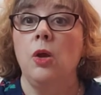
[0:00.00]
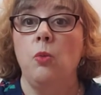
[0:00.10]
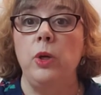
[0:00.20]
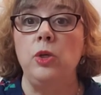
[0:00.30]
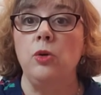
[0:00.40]

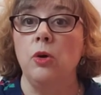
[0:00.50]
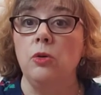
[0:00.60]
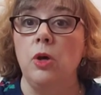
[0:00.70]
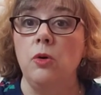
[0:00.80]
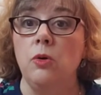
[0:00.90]
When you go
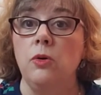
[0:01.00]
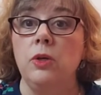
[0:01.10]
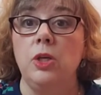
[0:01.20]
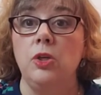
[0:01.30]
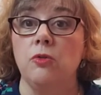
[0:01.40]
local,
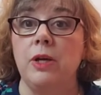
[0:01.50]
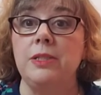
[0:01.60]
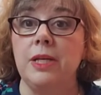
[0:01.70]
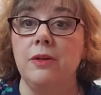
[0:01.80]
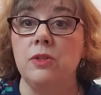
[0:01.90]
you're right
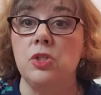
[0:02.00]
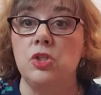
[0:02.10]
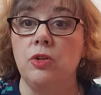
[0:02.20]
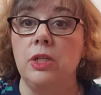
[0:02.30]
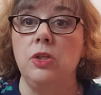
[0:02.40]
down the
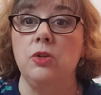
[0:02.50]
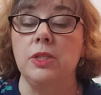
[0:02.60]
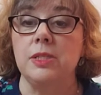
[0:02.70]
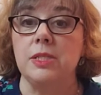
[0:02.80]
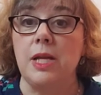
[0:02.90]
street. You
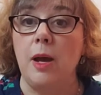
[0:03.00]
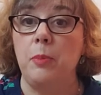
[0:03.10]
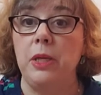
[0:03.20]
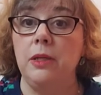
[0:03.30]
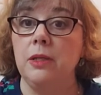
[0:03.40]
can stop
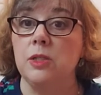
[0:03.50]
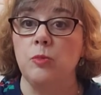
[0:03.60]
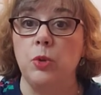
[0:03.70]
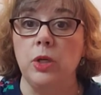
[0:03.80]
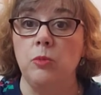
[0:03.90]
in. It's a
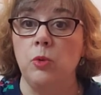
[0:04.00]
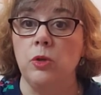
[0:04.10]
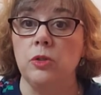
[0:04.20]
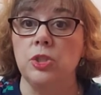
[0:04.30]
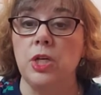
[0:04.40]
brick and
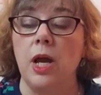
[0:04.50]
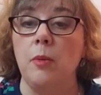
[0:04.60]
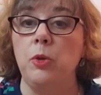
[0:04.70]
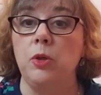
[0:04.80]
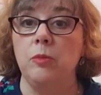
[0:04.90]
mortar
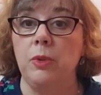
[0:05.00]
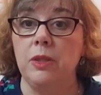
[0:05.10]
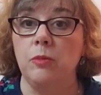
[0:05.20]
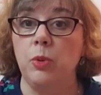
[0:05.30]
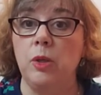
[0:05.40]
shop. You can meet
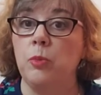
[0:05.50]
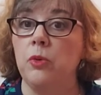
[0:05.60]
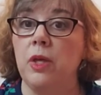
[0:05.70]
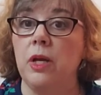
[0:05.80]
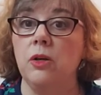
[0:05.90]
the people
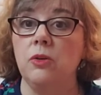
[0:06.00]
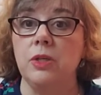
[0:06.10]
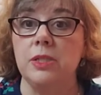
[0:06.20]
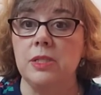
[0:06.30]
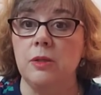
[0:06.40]
there. You
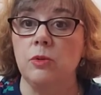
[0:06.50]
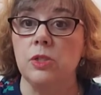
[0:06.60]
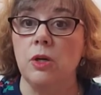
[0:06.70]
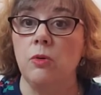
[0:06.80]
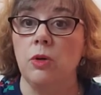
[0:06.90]
can see what's
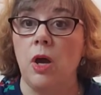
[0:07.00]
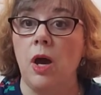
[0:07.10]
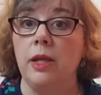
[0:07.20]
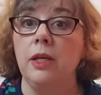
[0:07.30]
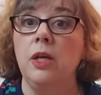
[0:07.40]
going
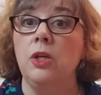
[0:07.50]
on.